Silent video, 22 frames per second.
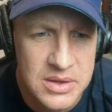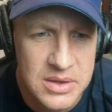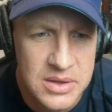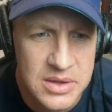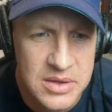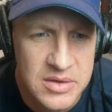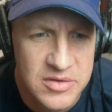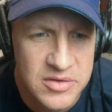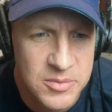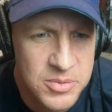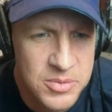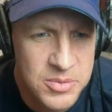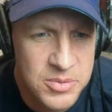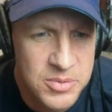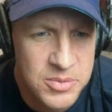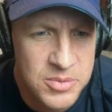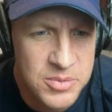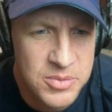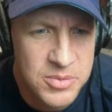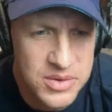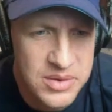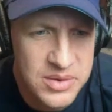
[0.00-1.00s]

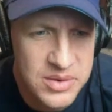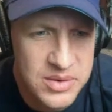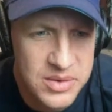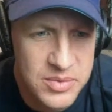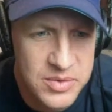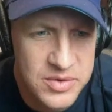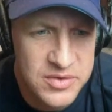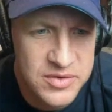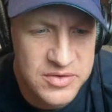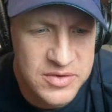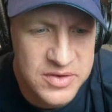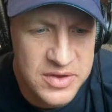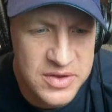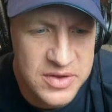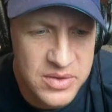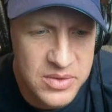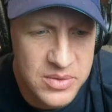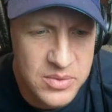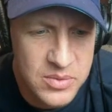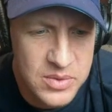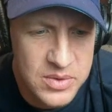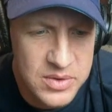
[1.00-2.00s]
Surprisingly, we're still
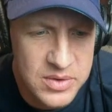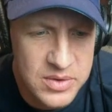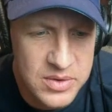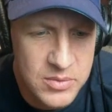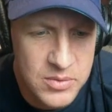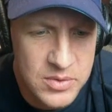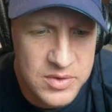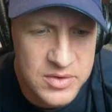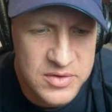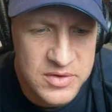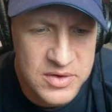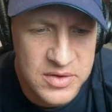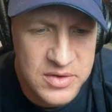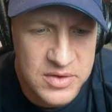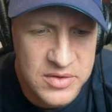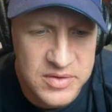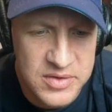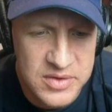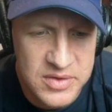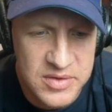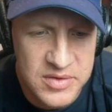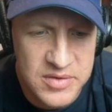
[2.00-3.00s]

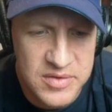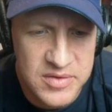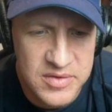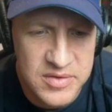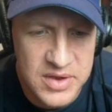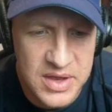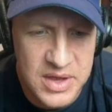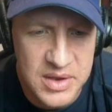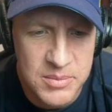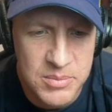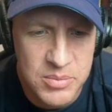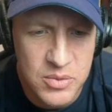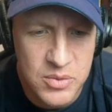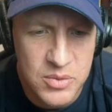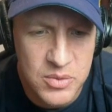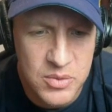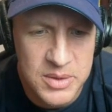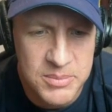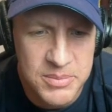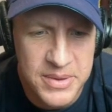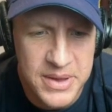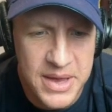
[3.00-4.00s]
staying pretty
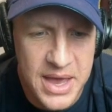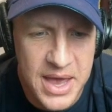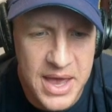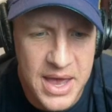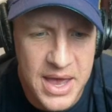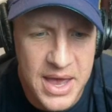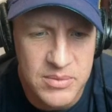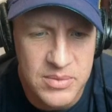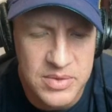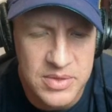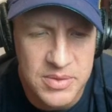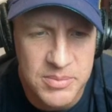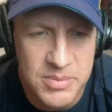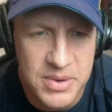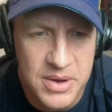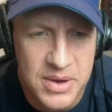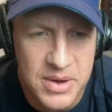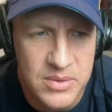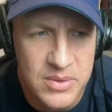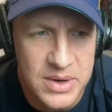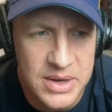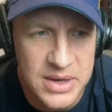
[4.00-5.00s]
pat with the
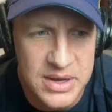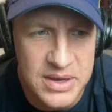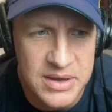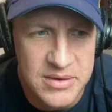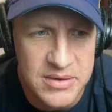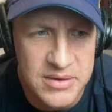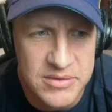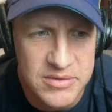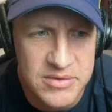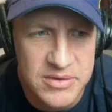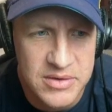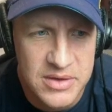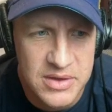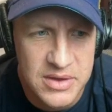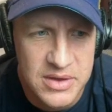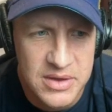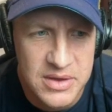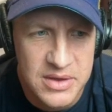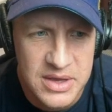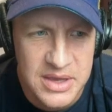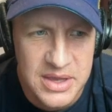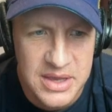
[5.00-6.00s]
power rankings.
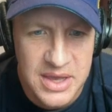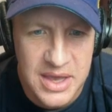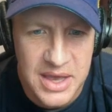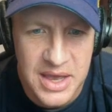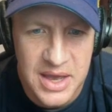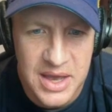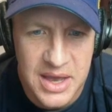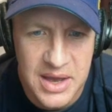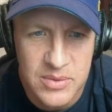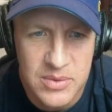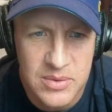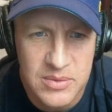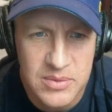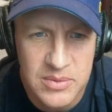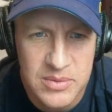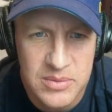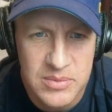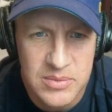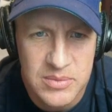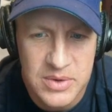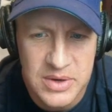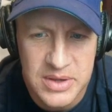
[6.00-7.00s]

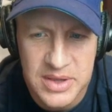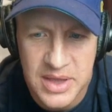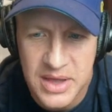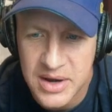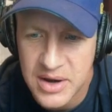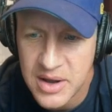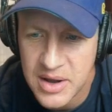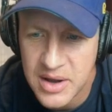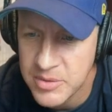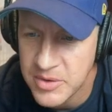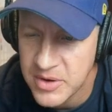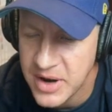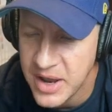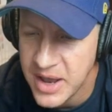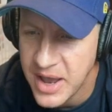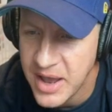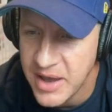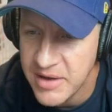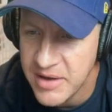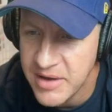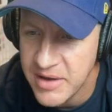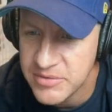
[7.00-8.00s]
We're in that upper
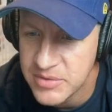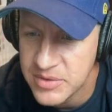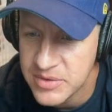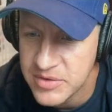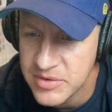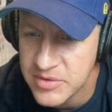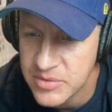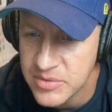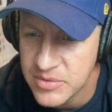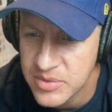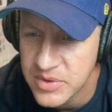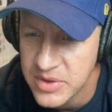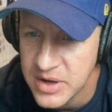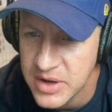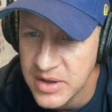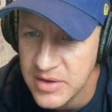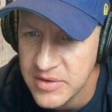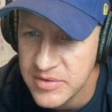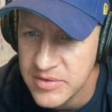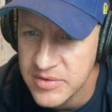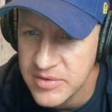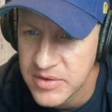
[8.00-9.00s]
half, which is really
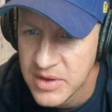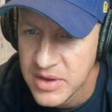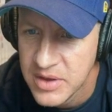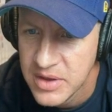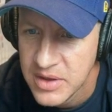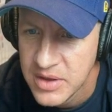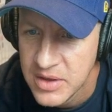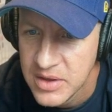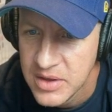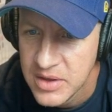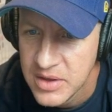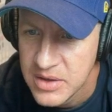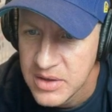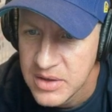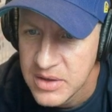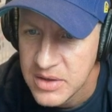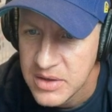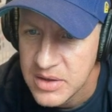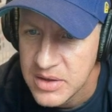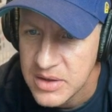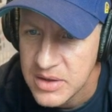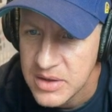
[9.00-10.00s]
nice.
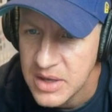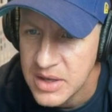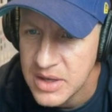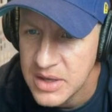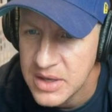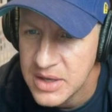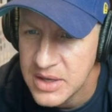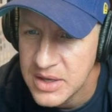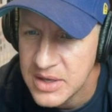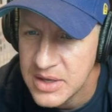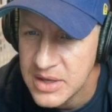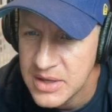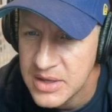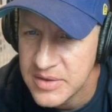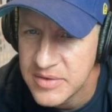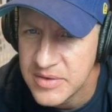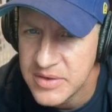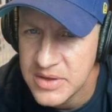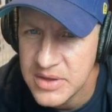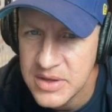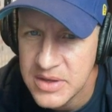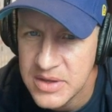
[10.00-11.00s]
Let's
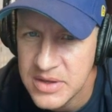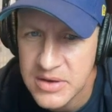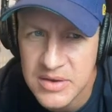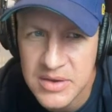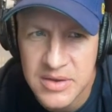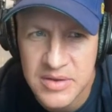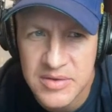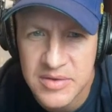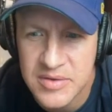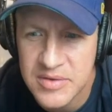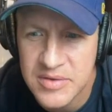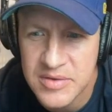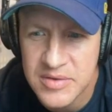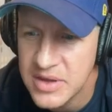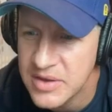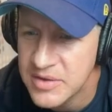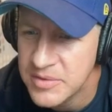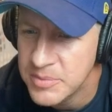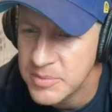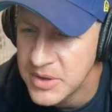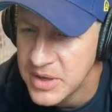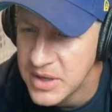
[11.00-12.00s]
see here. This is
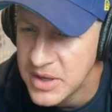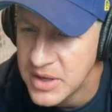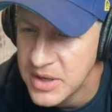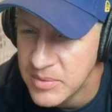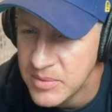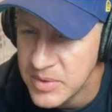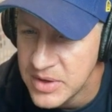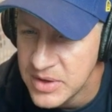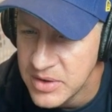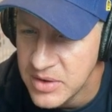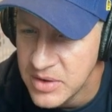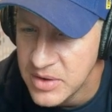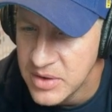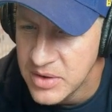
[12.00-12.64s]
ESPN, and we know